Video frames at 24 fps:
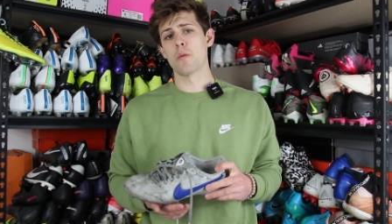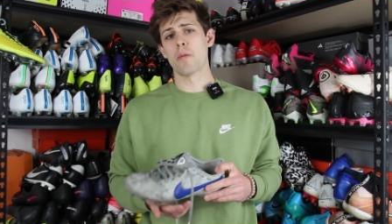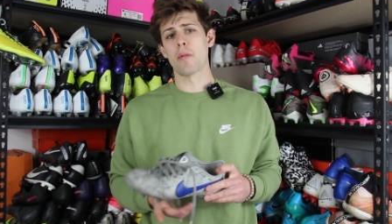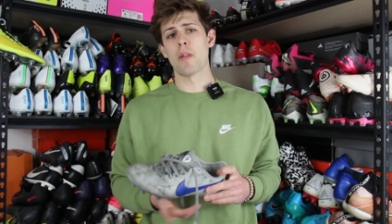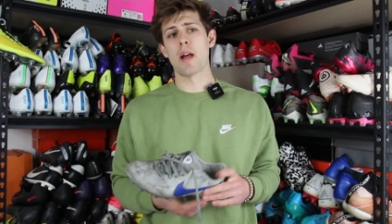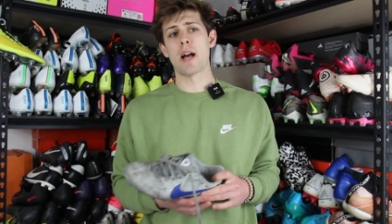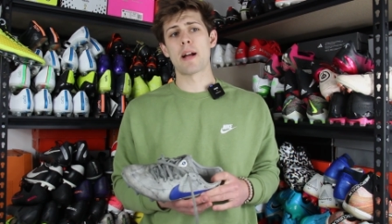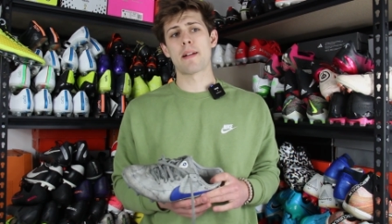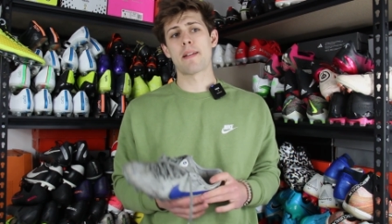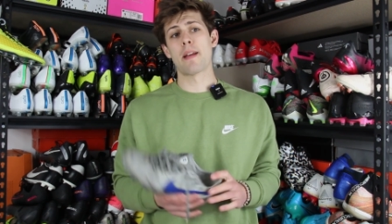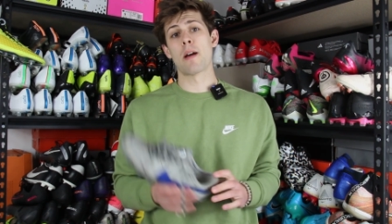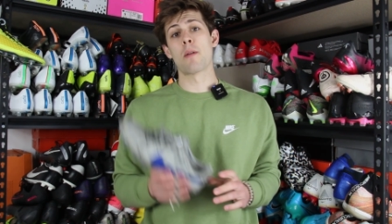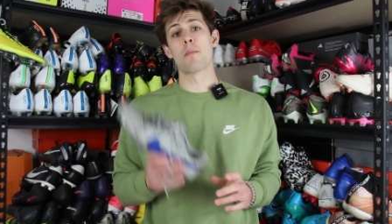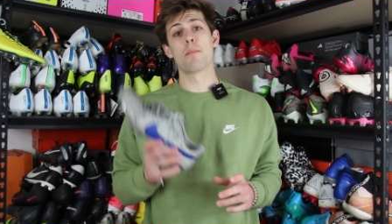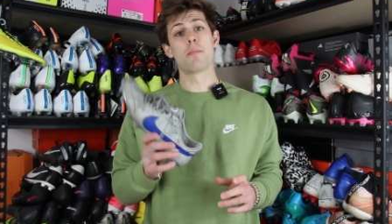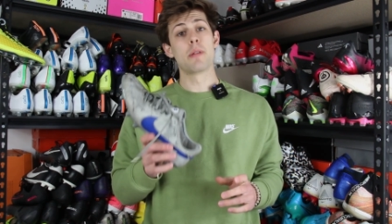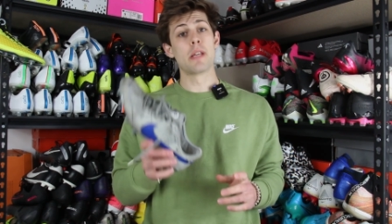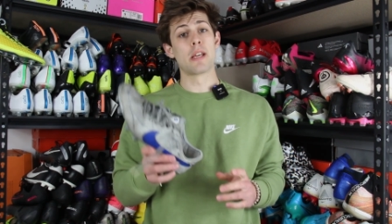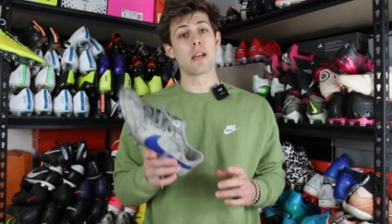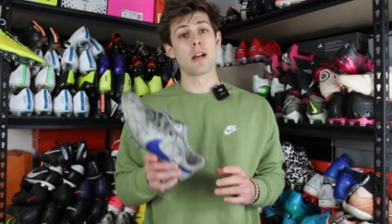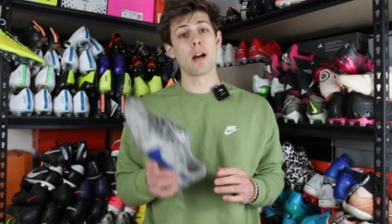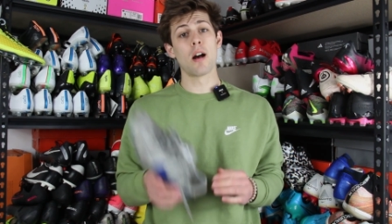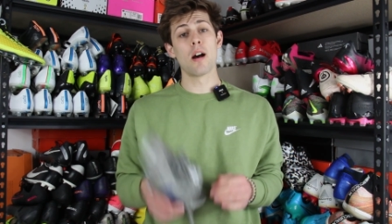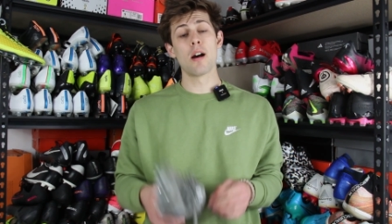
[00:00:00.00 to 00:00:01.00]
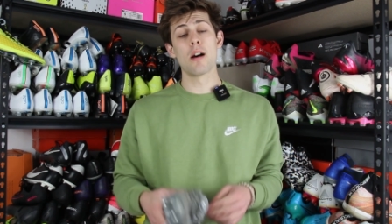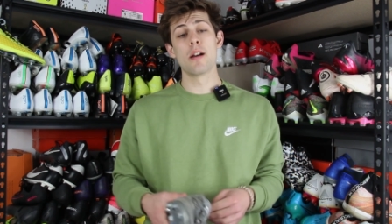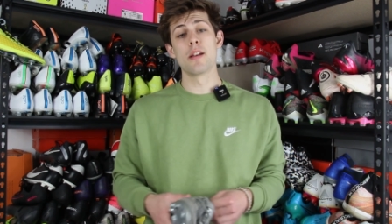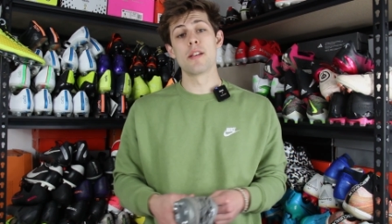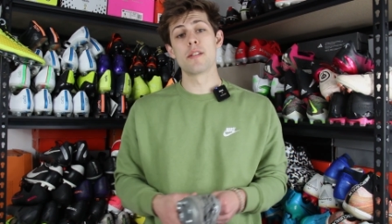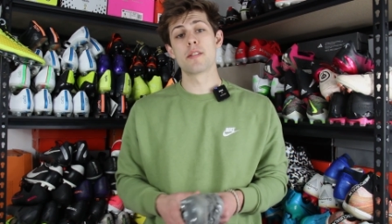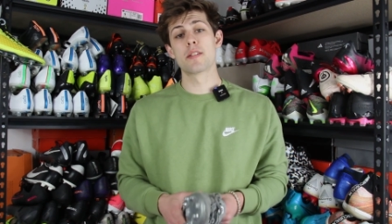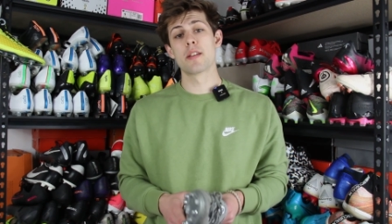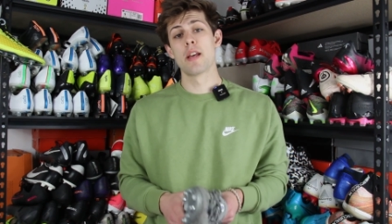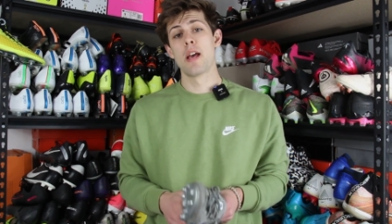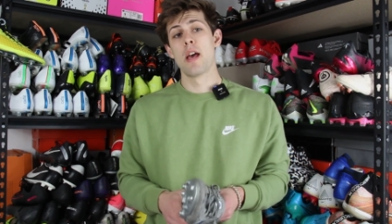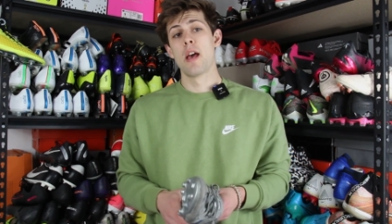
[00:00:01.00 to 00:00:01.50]
with lockdown
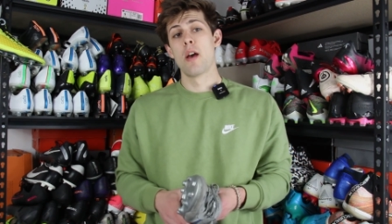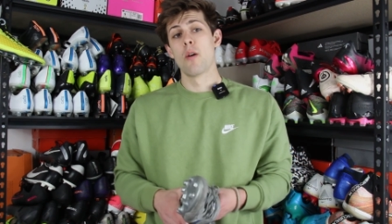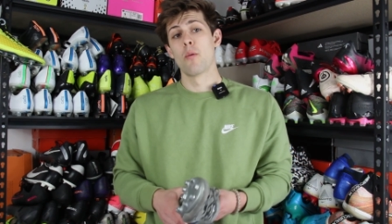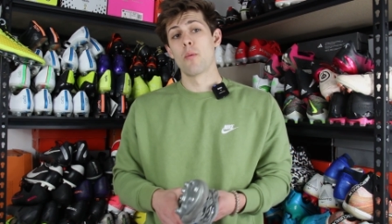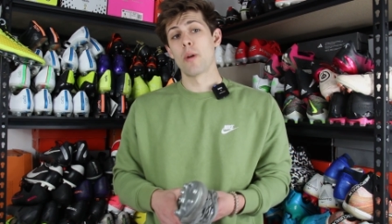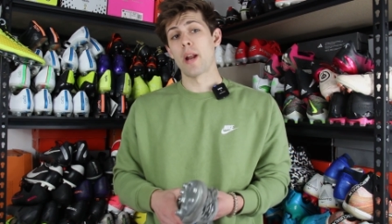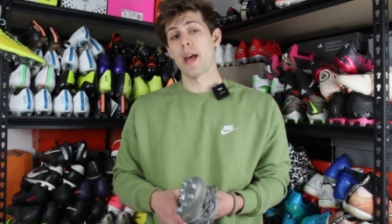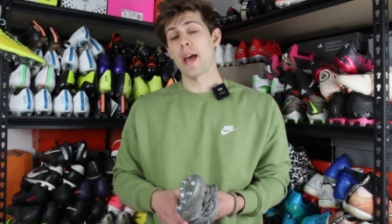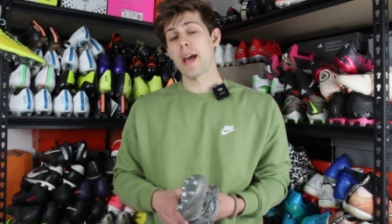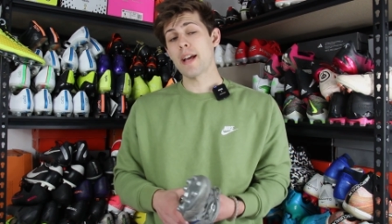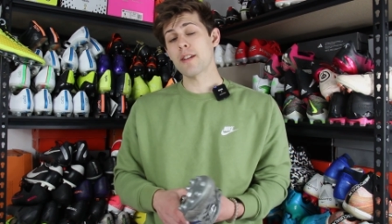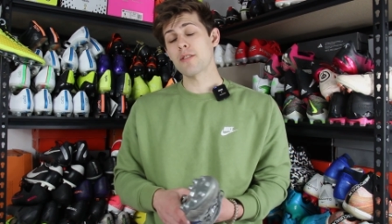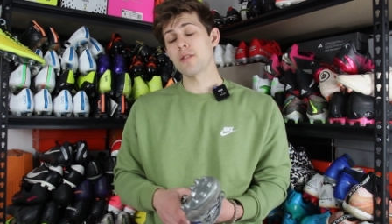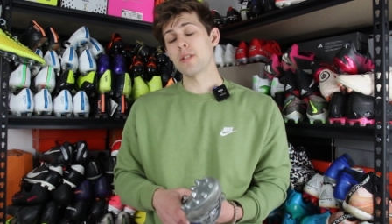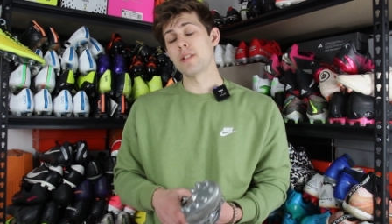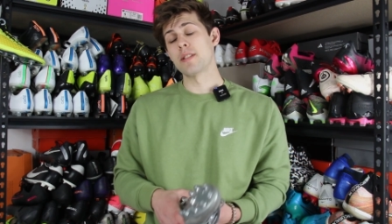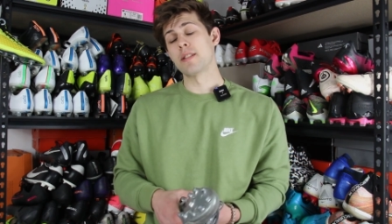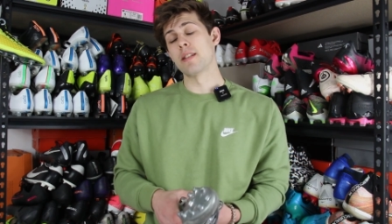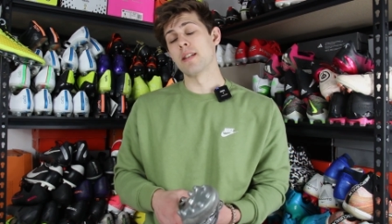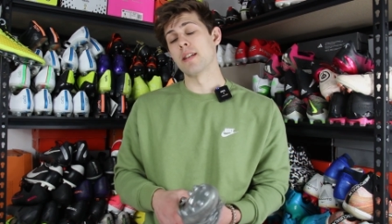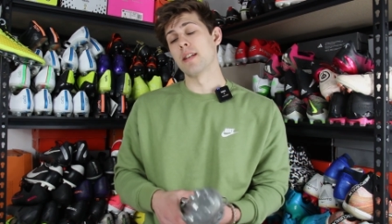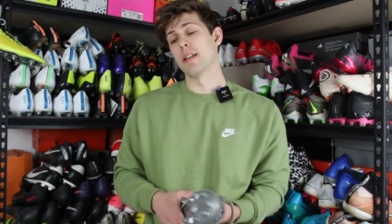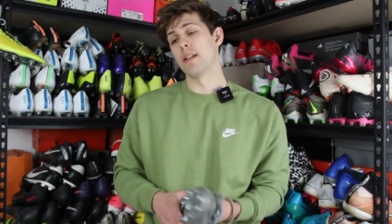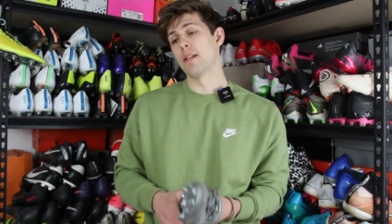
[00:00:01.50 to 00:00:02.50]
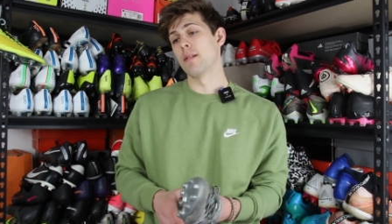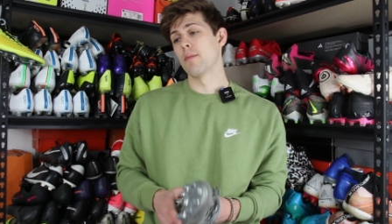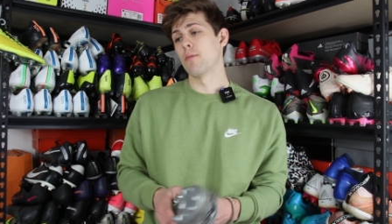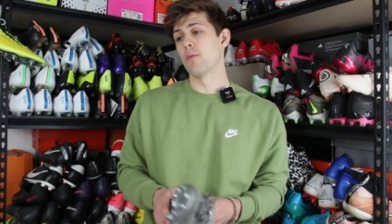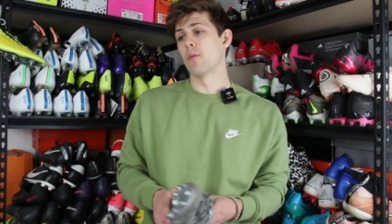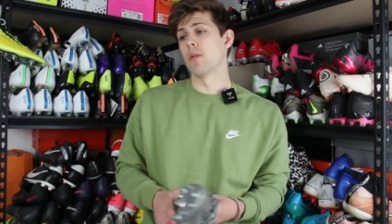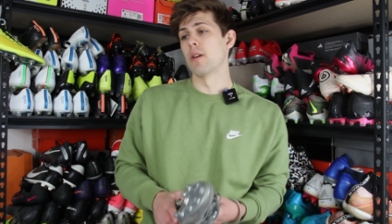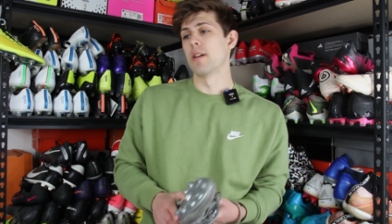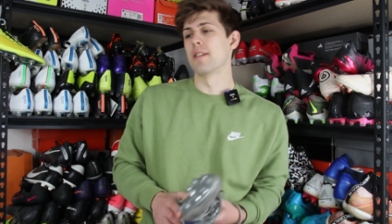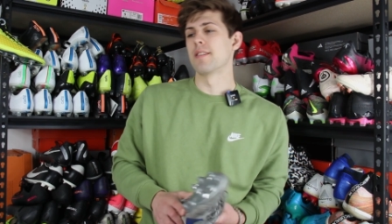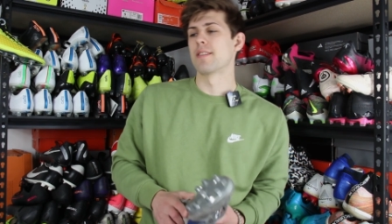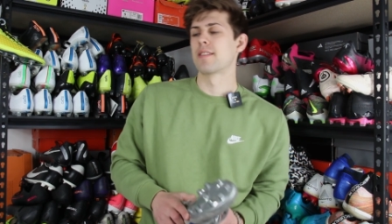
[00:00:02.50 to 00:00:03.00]
because what I actually did
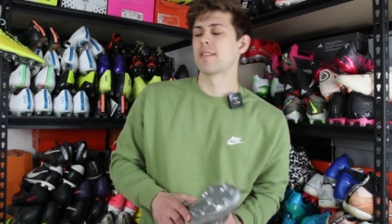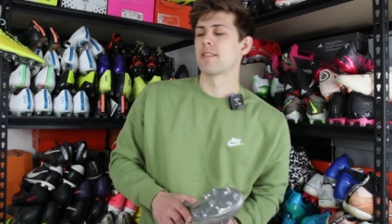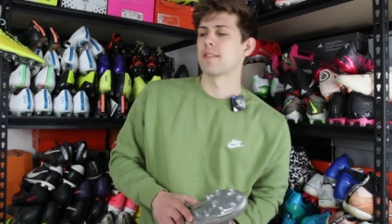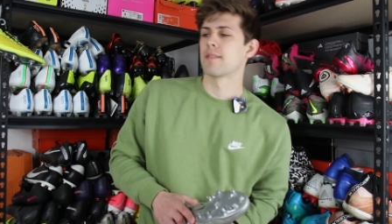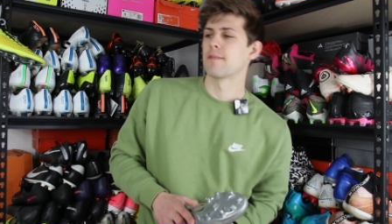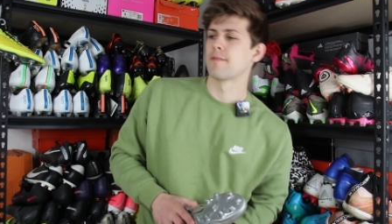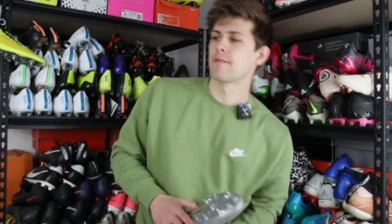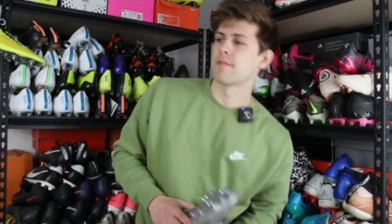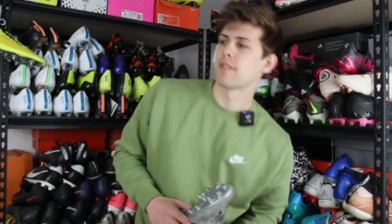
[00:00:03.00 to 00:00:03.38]
was,